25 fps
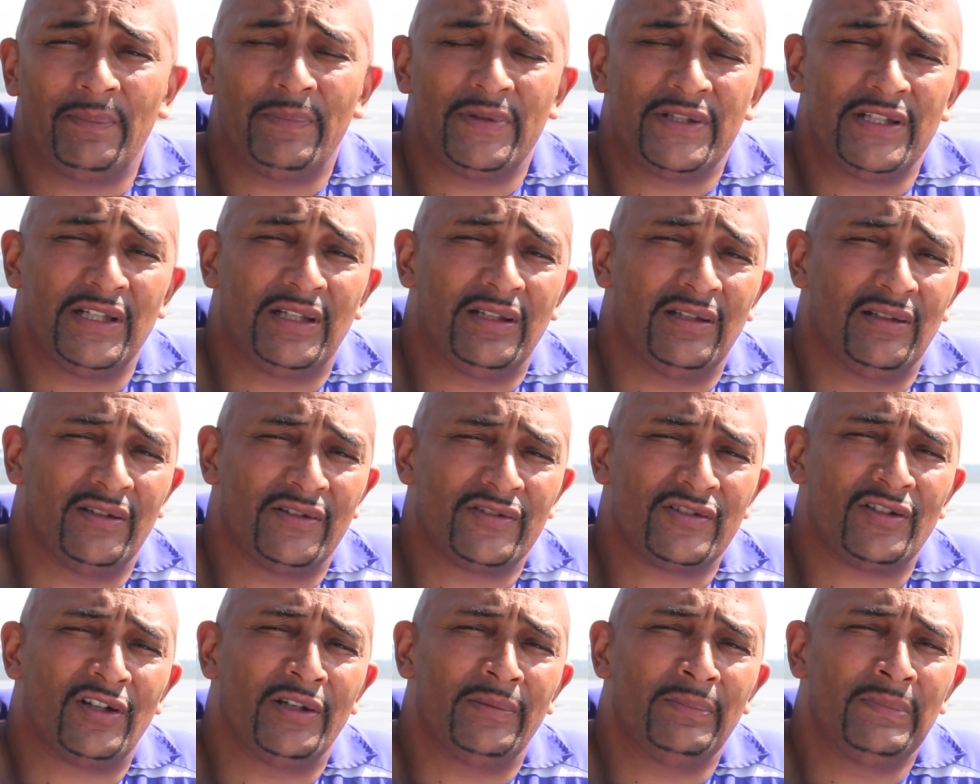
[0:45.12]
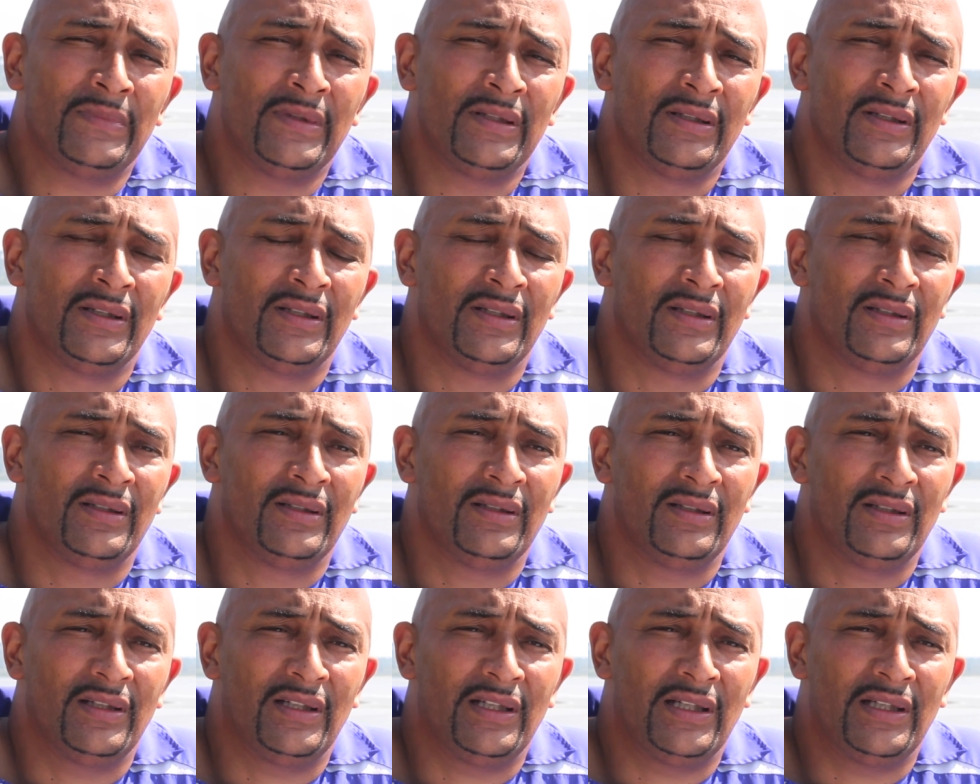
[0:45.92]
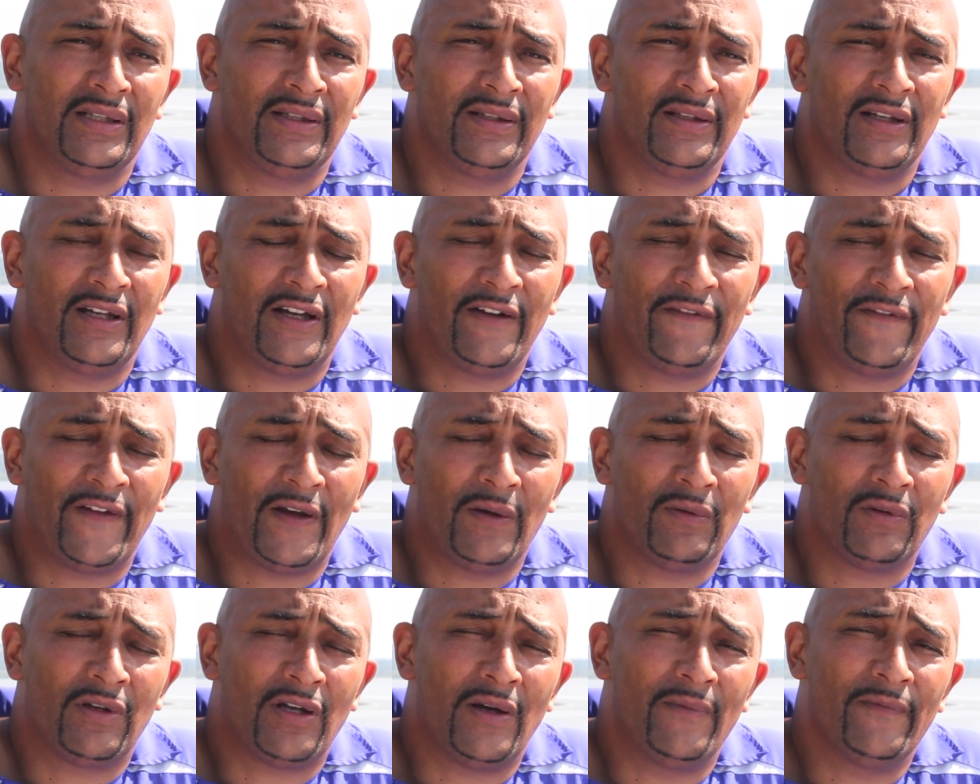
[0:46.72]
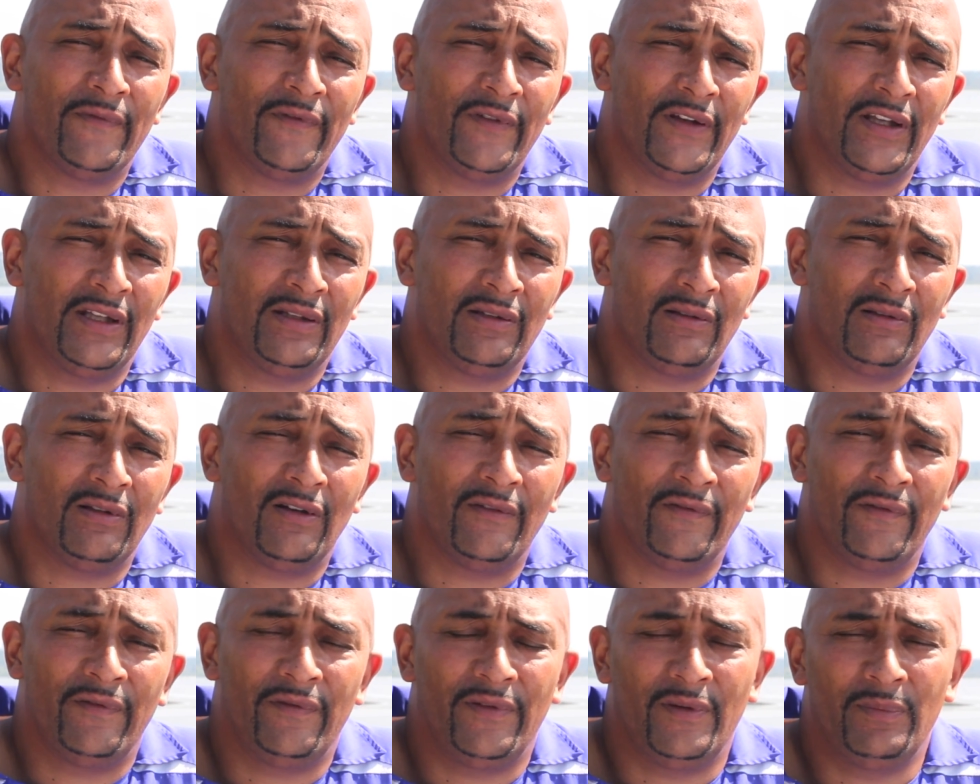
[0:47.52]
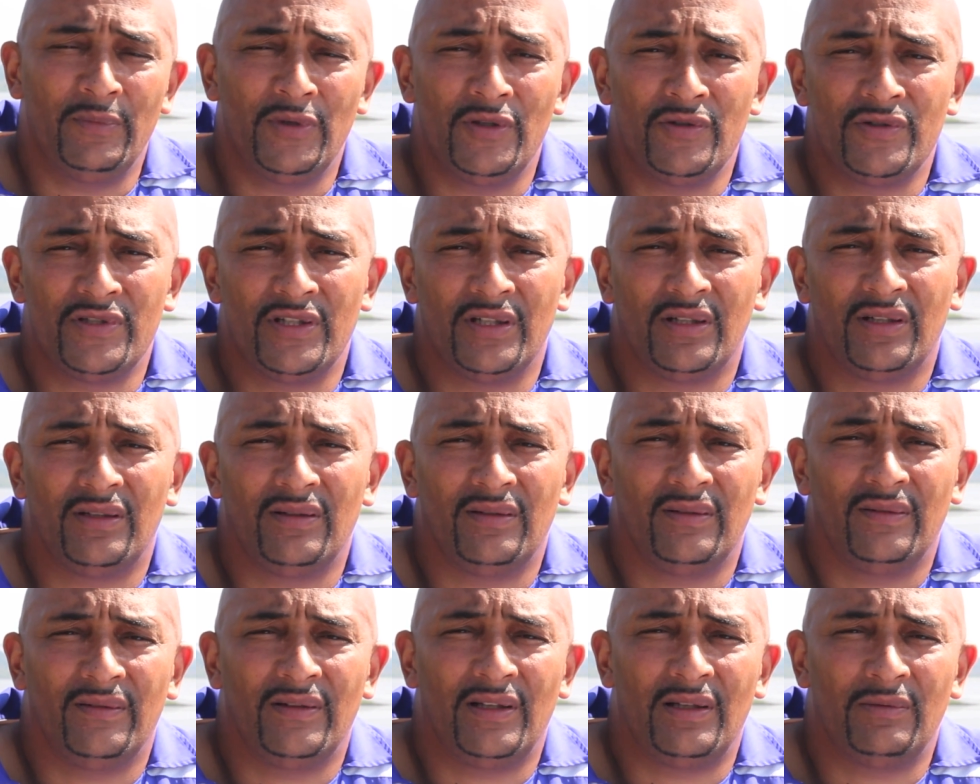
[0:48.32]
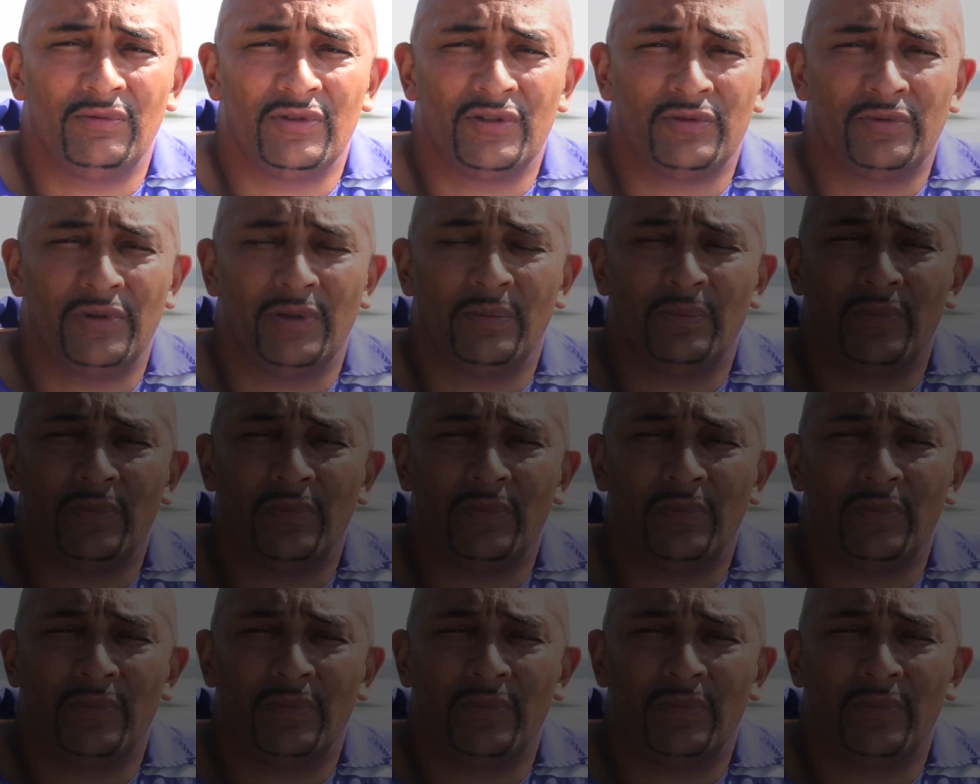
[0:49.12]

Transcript: particular time, and I found comfort in a lot of the music that was written